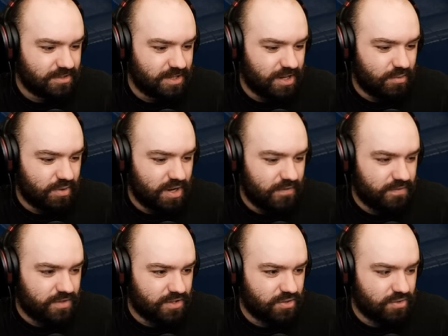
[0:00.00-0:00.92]
I don't want to have
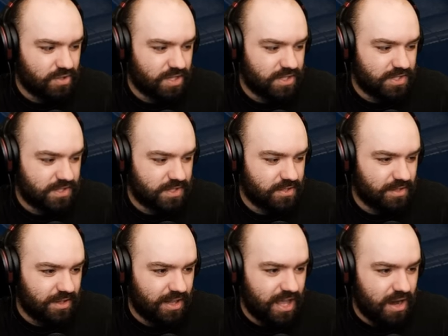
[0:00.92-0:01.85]
to do this,
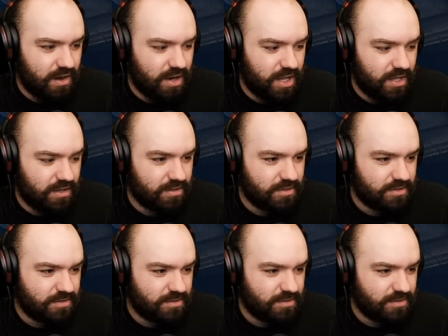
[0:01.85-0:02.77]
Larry.
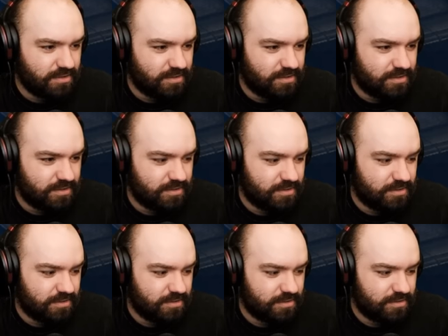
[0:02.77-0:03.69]

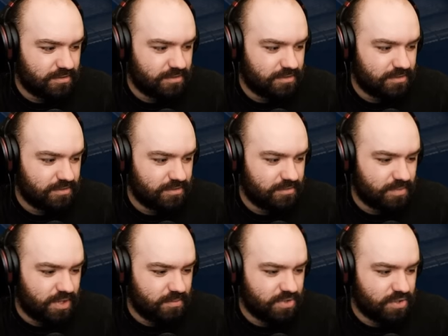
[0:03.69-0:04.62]

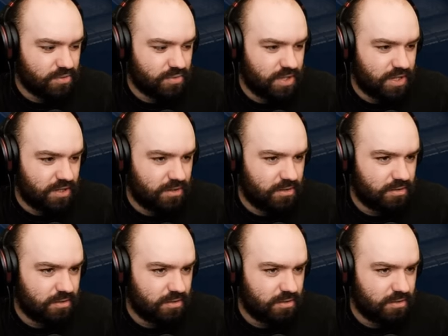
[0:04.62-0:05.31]
But I'm doing it.